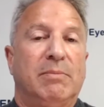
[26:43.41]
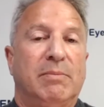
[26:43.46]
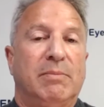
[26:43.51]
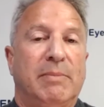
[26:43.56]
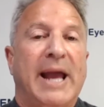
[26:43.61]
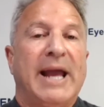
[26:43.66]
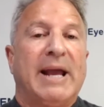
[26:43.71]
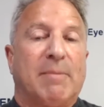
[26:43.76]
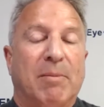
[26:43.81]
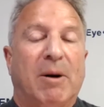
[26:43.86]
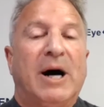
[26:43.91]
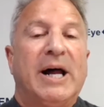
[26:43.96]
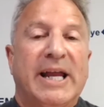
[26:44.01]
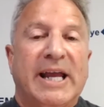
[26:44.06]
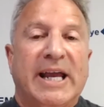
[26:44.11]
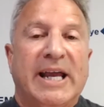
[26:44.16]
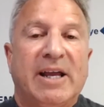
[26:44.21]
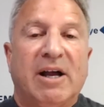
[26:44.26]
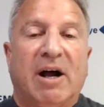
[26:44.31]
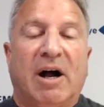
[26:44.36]
make
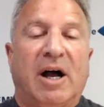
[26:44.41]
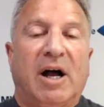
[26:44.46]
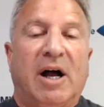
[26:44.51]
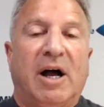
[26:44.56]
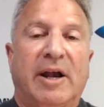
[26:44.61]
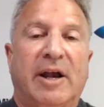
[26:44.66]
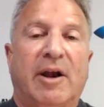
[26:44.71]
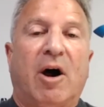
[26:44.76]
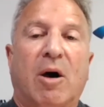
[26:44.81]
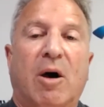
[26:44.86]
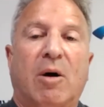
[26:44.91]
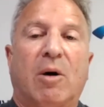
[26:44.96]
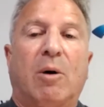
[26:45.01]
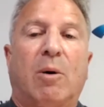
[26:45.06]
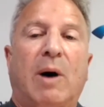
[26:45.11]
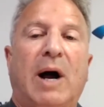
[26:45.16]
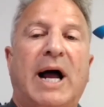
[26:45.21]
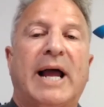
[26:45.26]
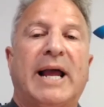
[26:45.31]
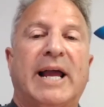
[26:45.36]
money on
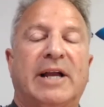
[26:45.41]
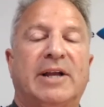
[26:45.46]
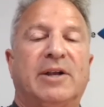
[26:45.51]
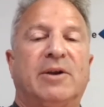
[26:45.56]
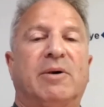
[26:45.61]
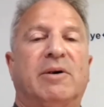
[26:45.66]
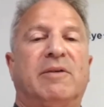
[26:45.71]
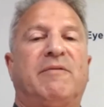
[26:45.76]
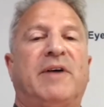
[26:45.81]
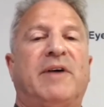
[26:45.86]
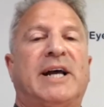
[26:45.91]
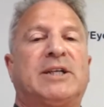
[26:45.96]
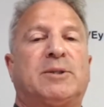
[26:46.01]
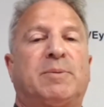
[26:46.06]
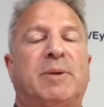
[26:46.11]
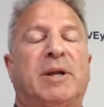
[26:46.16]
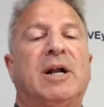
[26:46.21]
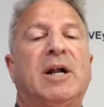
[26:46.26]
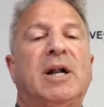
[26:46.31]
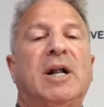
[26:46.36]
ROI on your
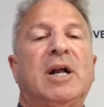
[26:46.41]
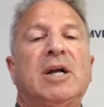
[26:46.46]
investment.